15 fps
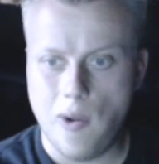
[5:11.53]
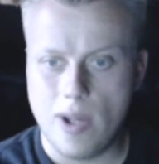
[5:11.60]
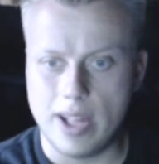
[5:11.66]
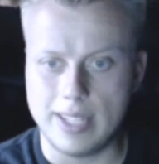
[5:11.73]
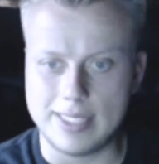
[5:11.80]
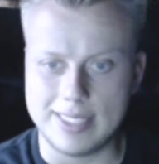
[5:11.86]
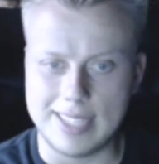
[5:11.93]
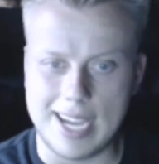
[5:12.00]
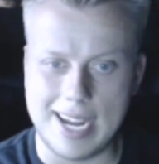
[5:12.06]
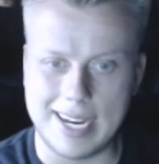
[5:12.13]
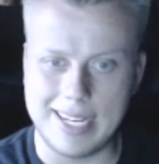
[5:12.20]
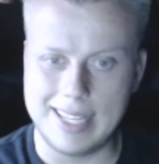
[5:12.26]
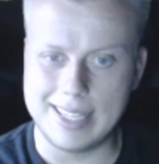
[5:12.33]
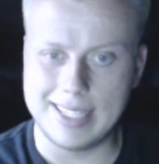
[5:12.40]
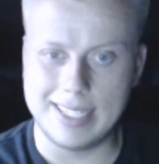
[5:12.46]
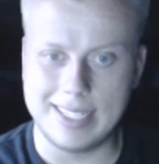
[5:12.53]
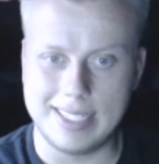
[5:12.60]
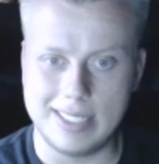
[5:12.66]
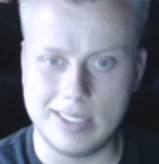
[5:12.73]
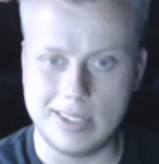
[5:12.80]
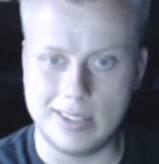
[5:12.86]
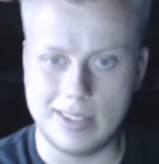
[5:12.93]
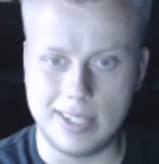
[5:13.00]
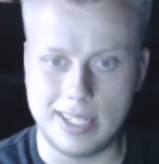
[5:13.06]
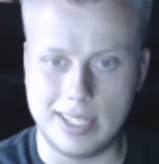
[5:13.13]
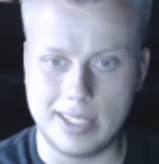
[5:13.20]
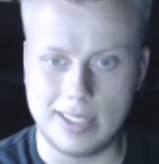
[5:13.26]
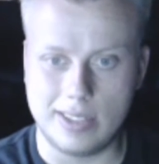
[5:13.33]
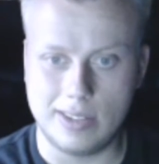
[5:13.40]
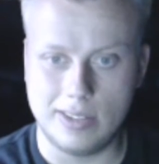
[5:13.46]
It's not anything
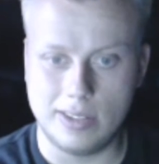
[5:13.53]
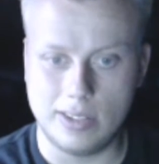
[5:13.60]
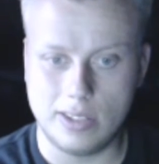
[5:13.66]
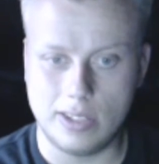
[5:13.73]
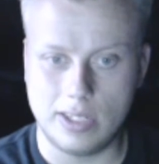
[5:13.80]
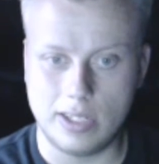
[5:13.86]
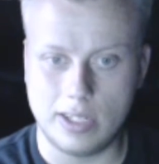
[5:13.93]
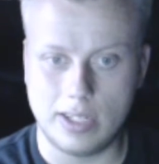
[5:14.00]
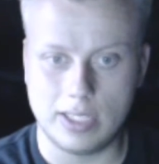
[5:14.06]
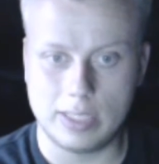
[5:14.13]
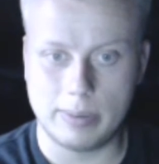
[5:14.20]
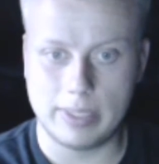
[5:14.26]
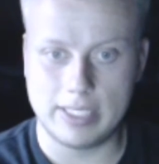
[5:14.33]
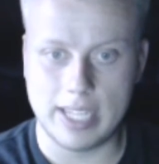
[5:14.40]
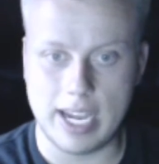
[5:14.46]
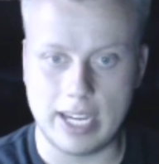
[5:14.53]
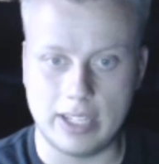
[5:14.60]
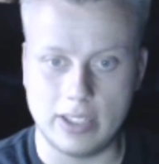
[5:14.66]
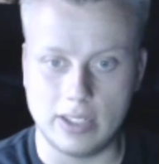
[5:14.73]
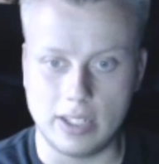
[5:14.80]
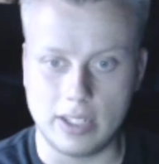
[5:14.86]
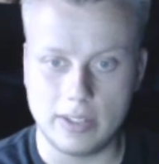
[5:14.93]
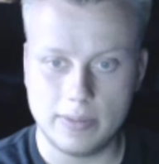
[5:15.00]
like spectacular.